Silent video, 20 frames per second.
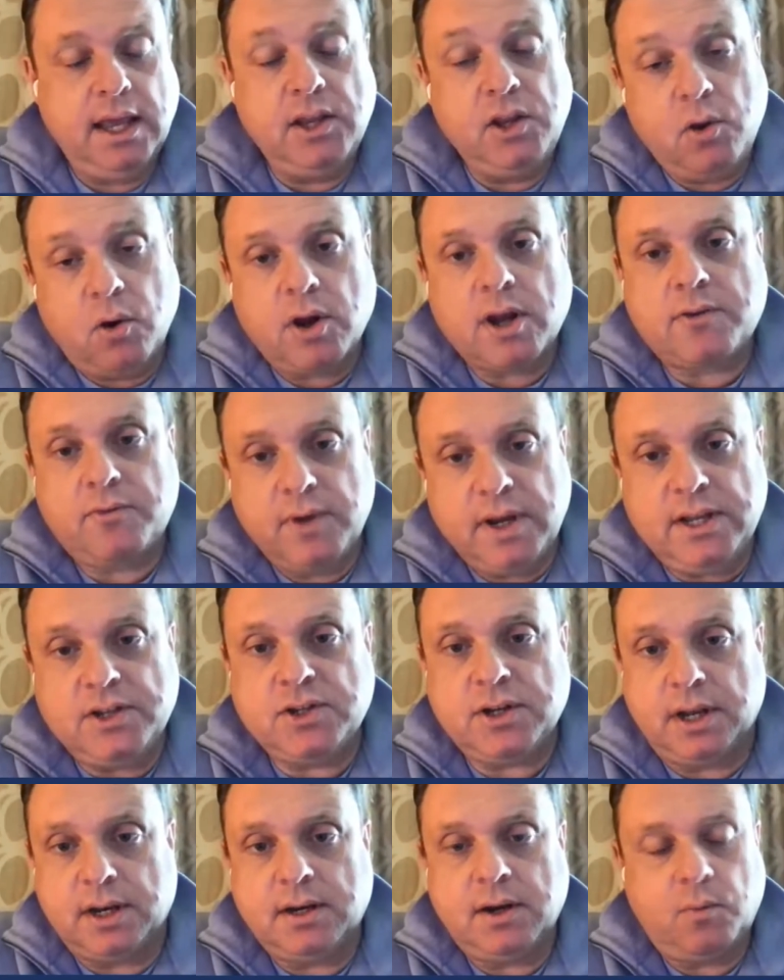In York
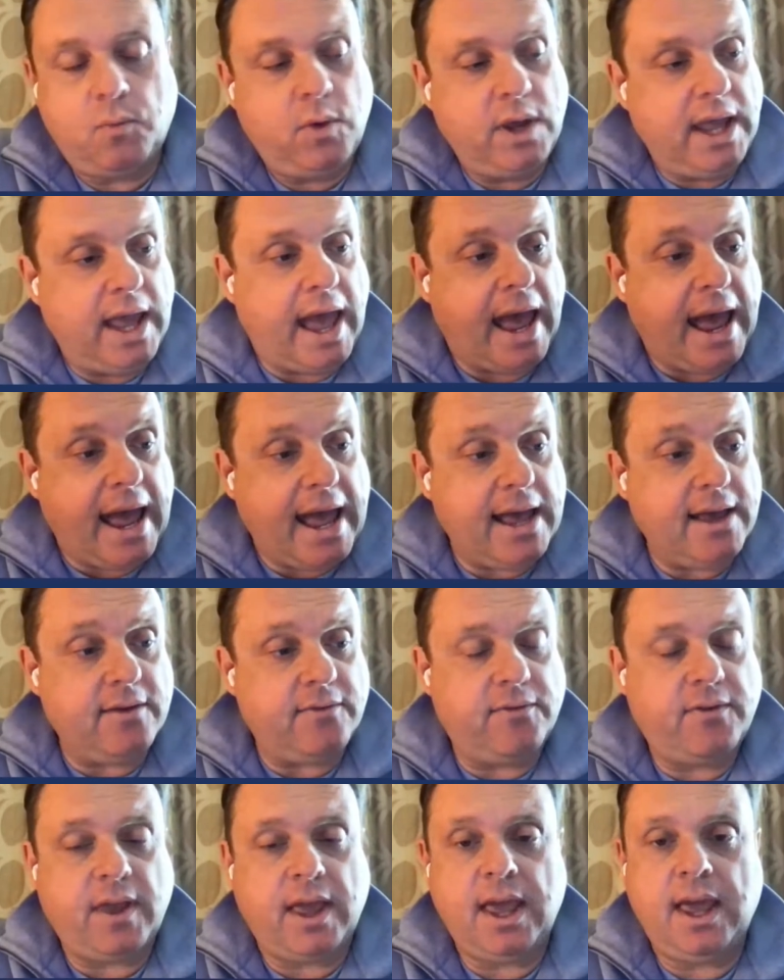Region, we
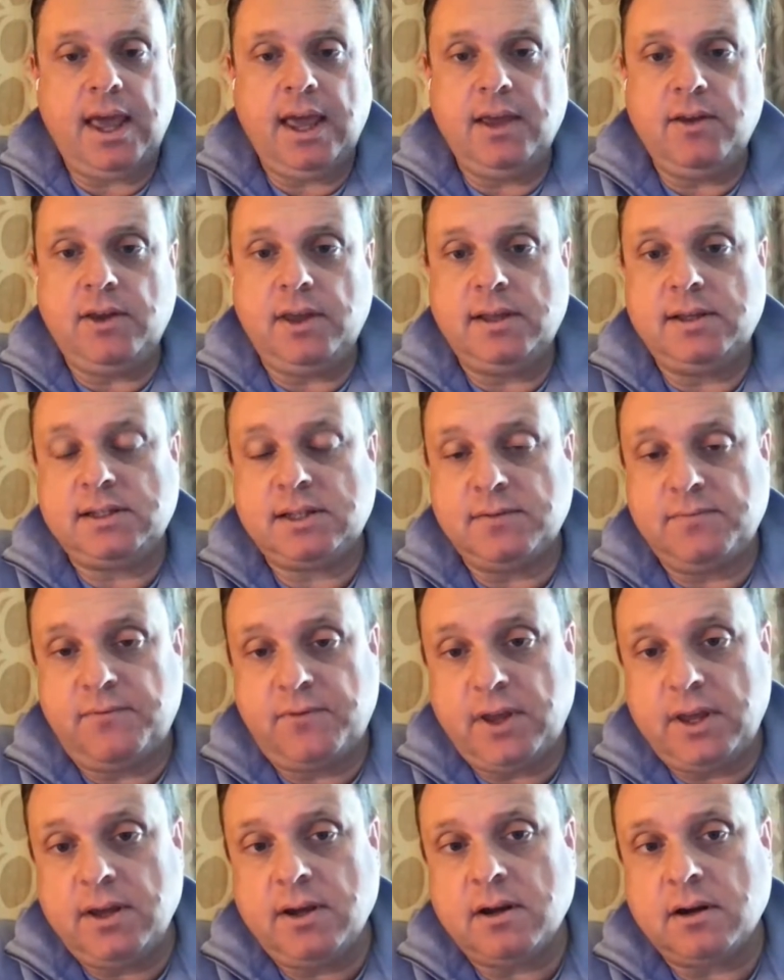have a
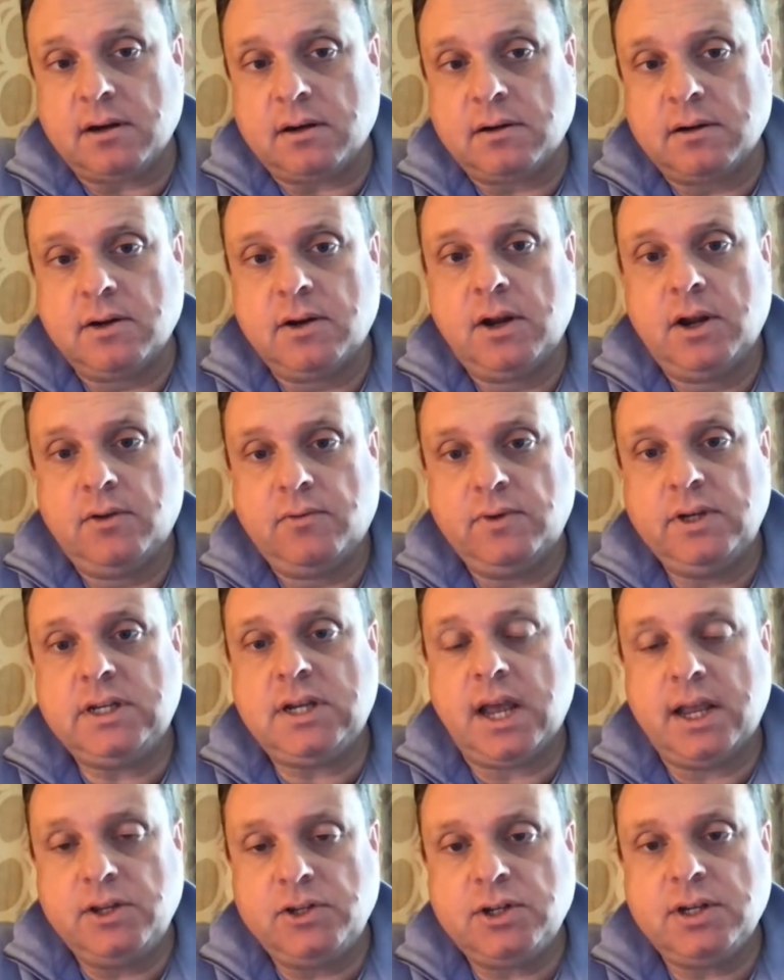severe
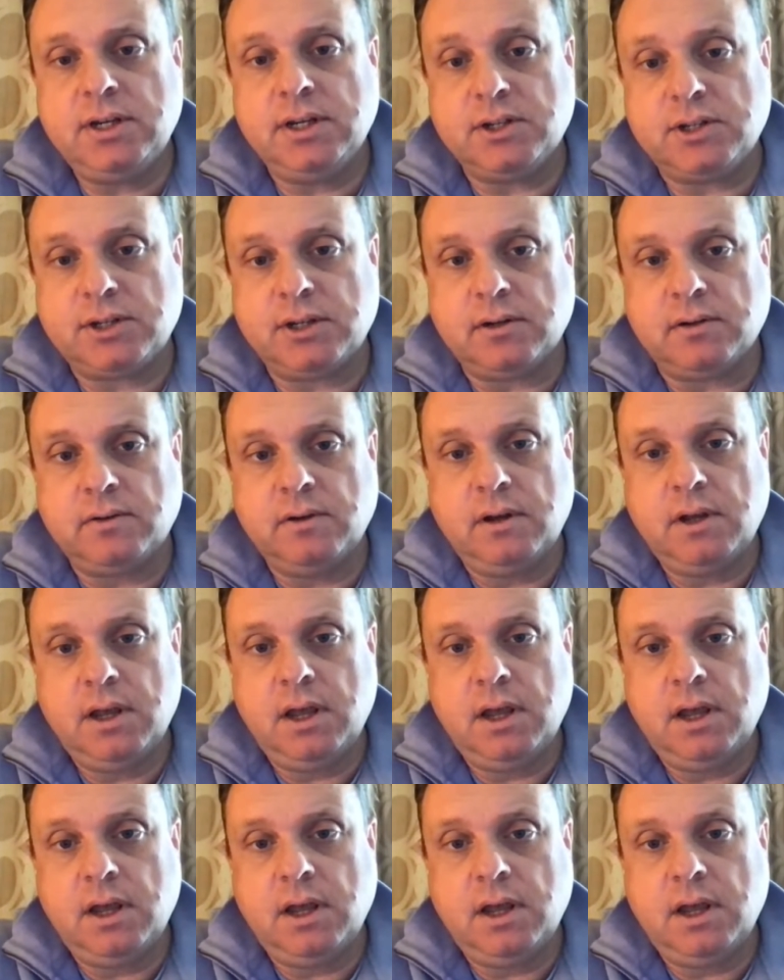retention issue.